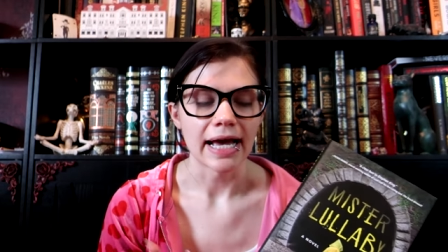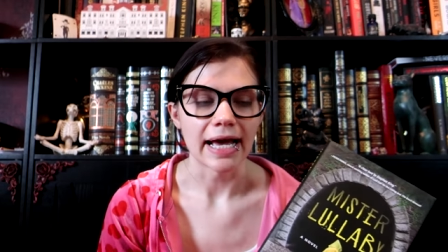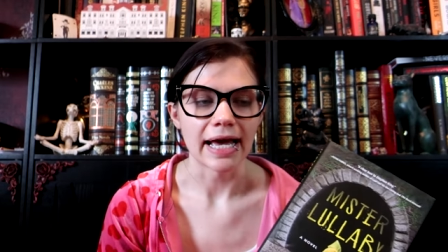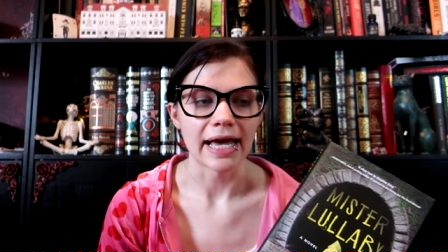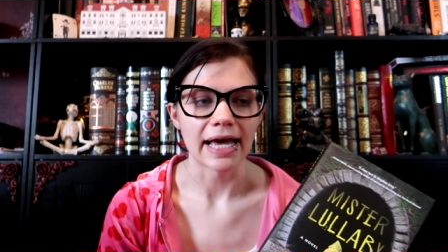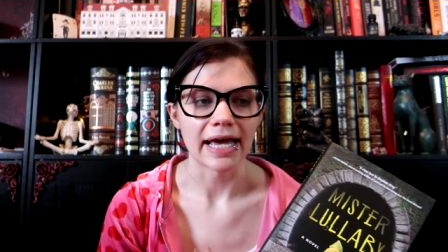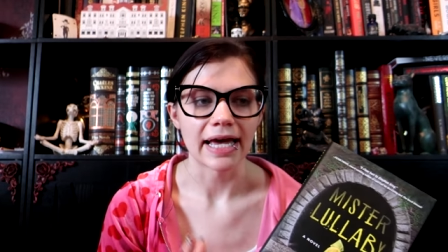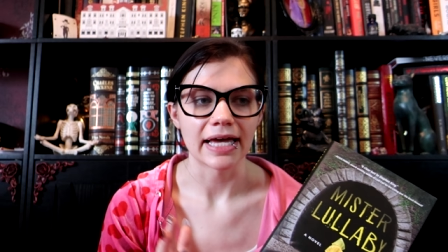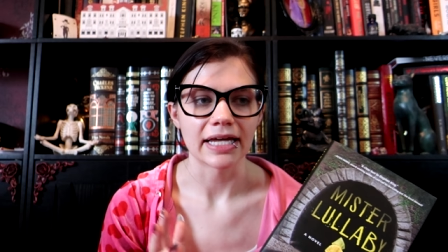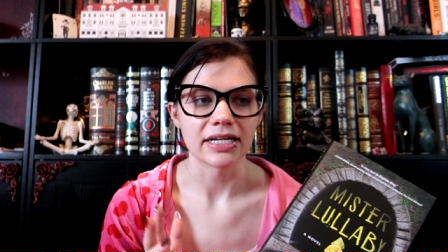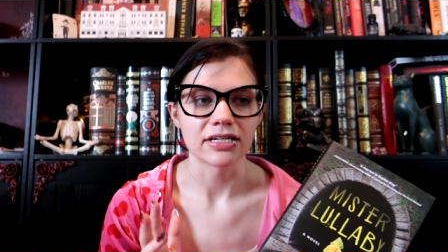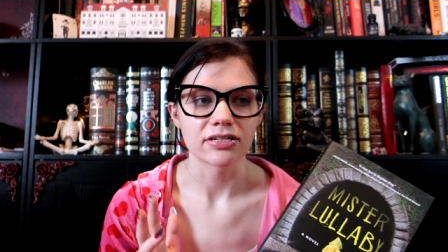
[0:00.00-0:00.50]

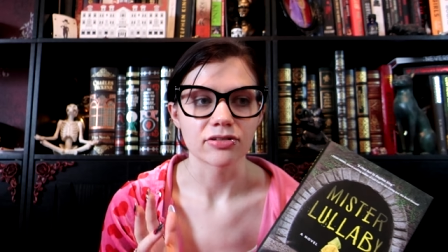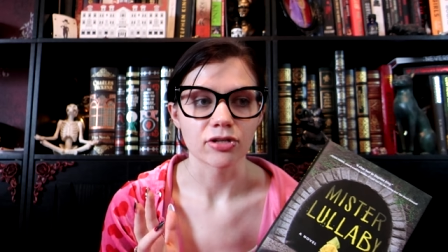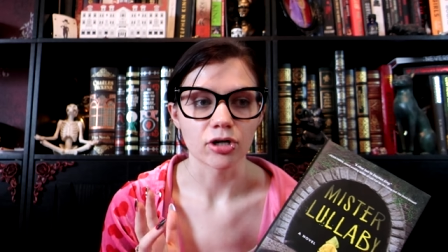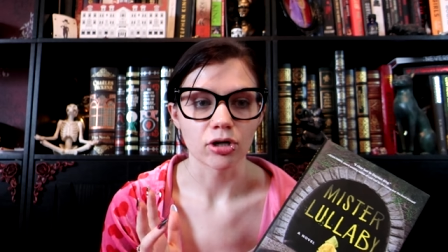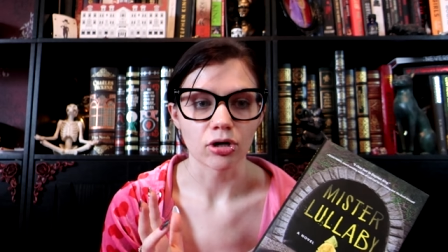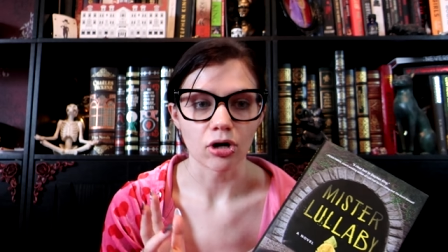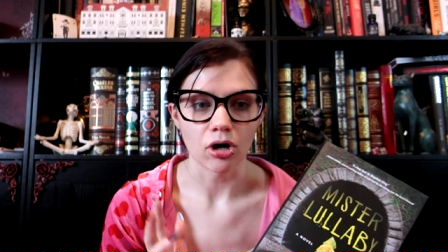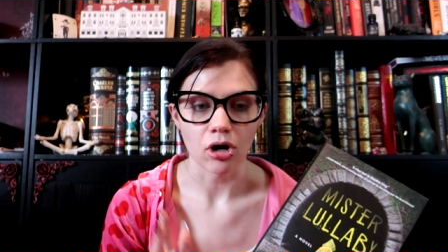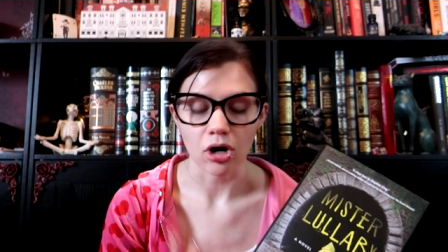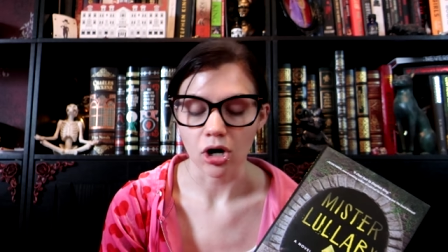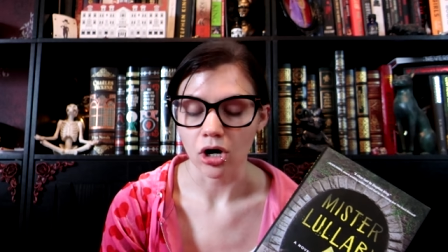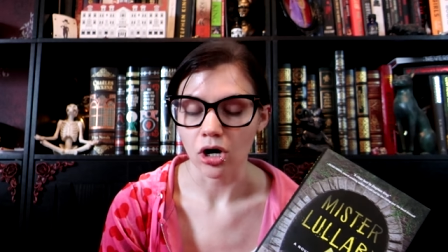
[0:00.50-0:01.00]
And
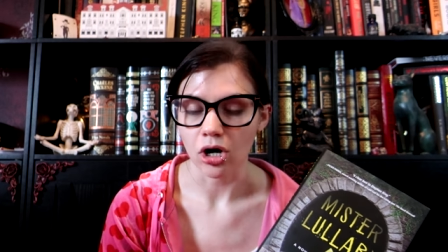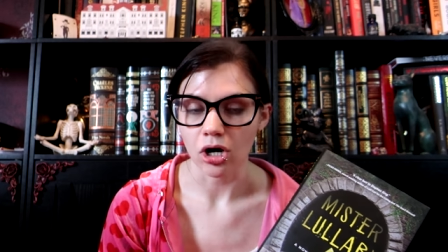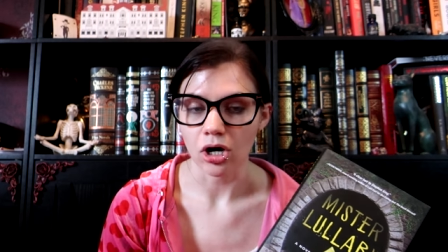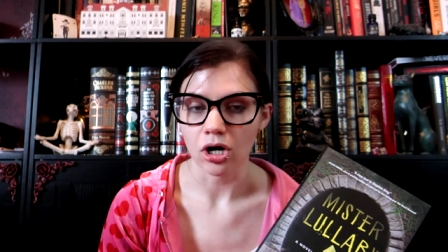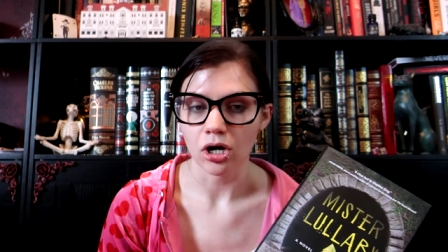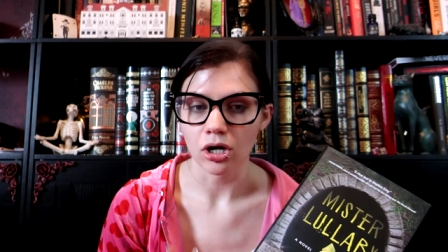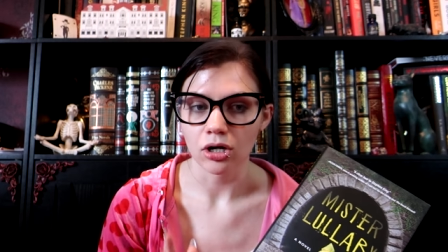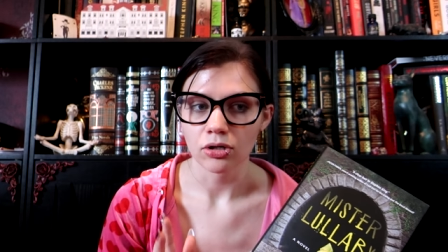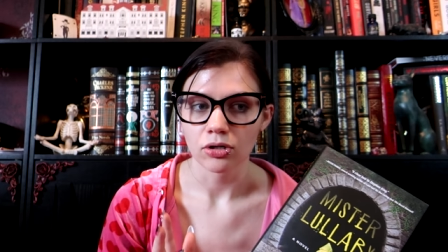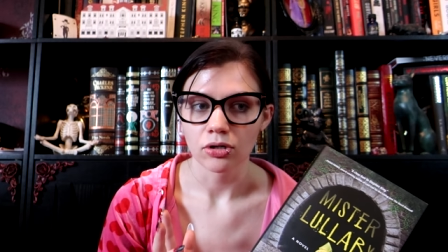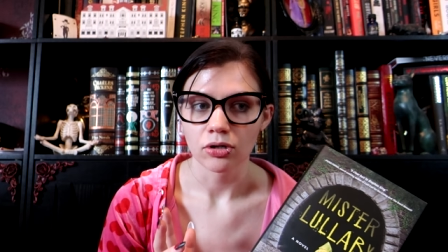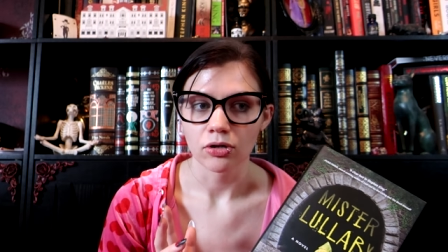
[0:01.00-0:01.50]
they're
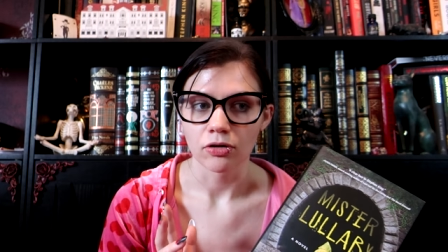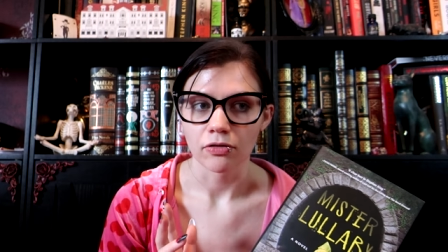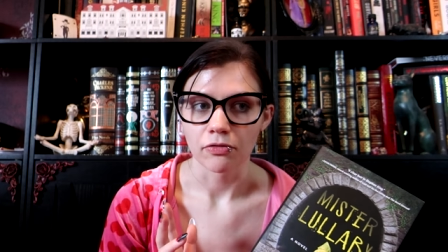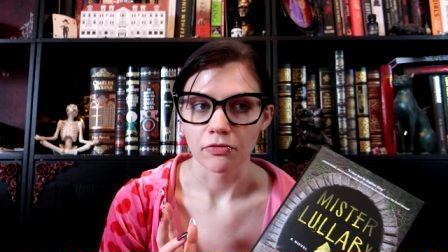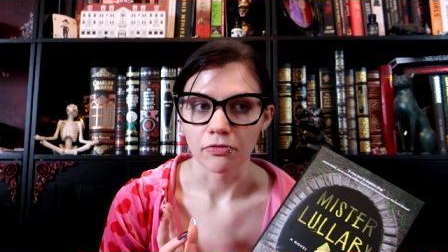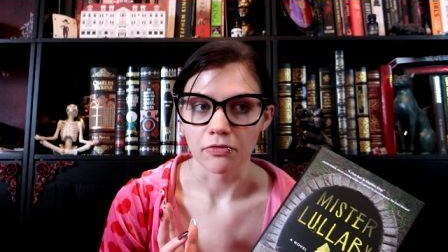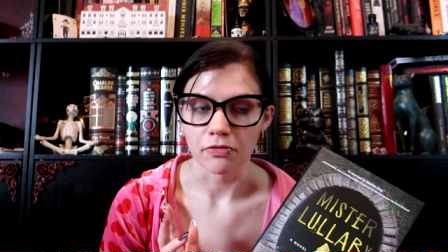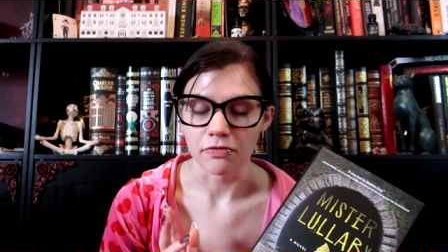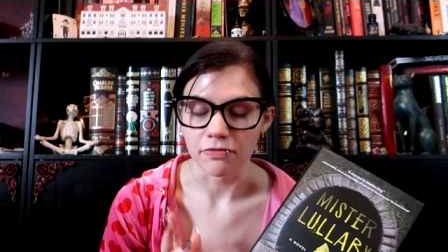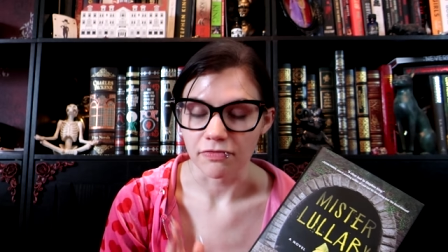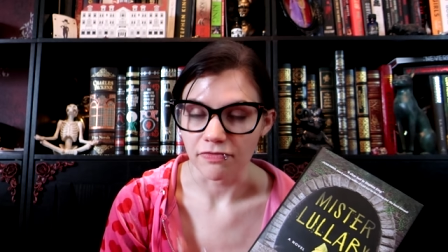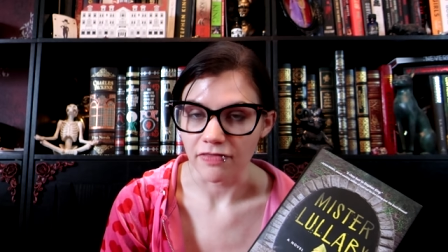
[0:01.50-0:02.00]
all
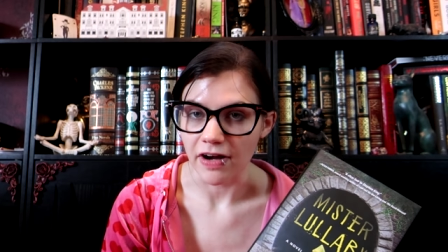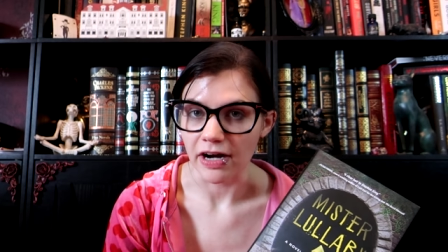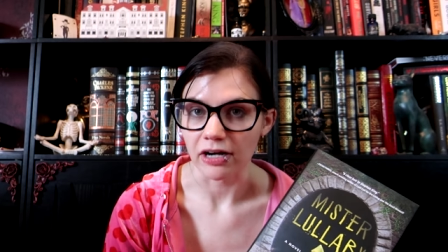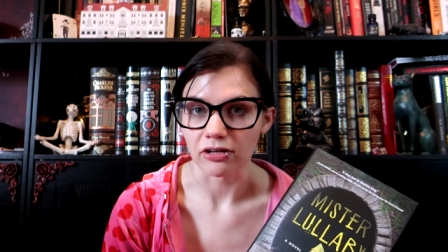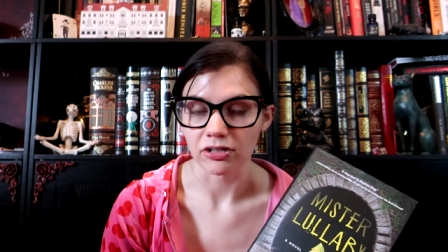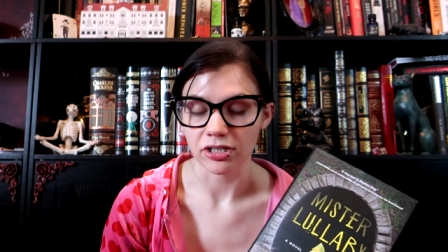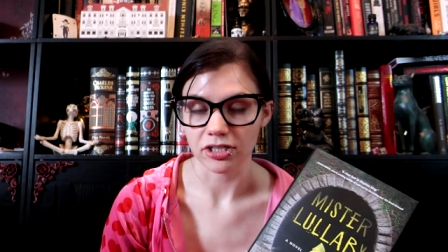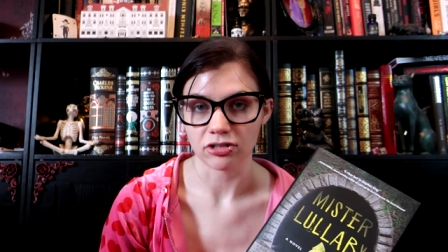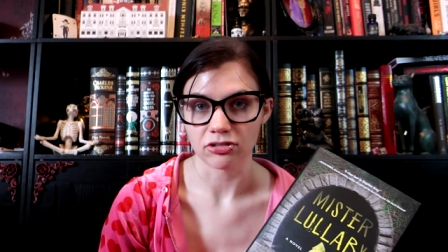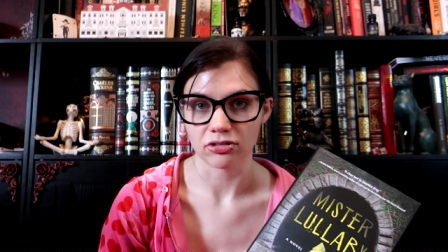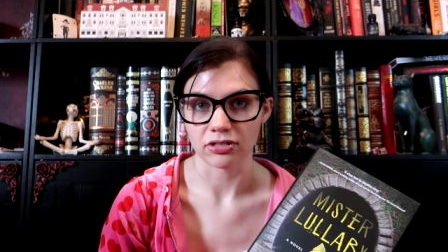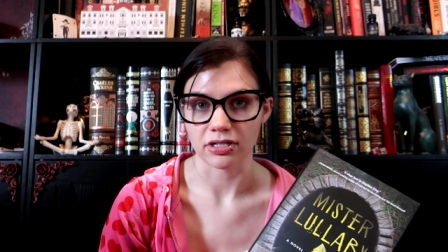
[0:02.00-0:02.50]

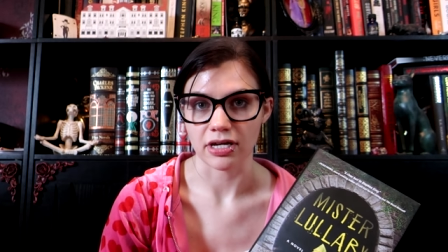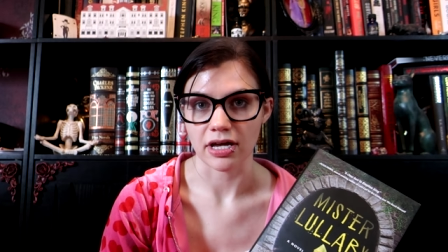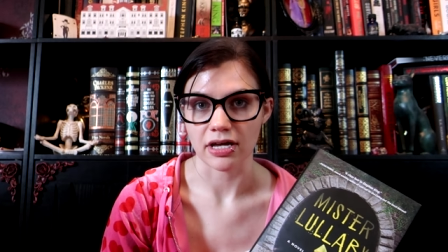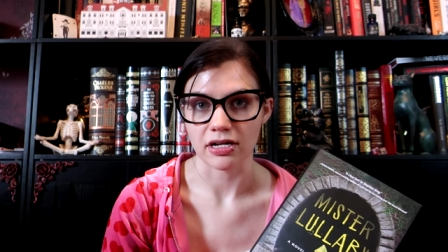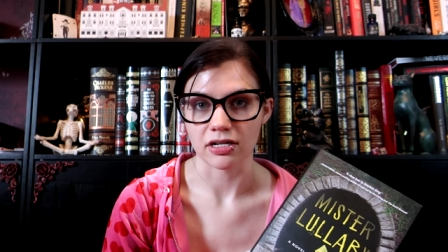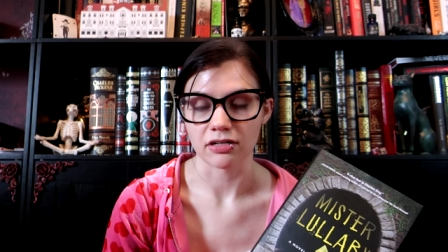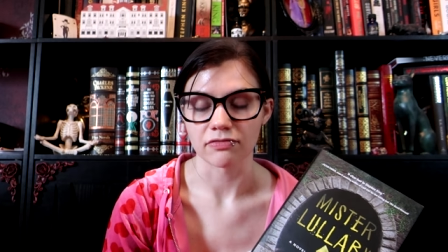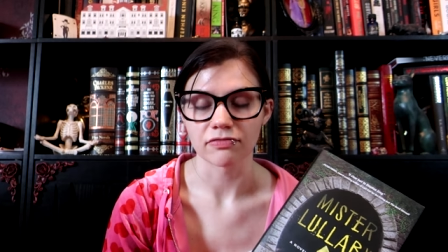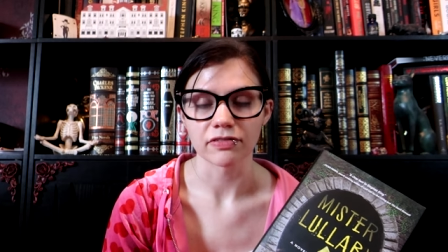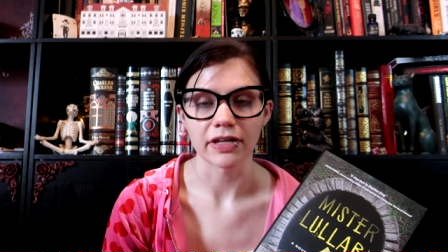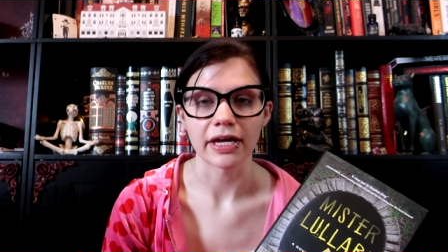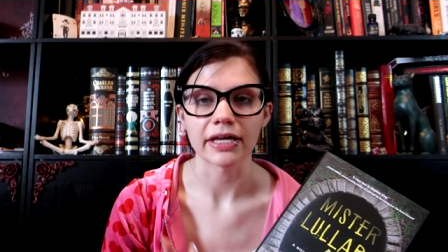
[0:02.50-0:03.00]
very creative.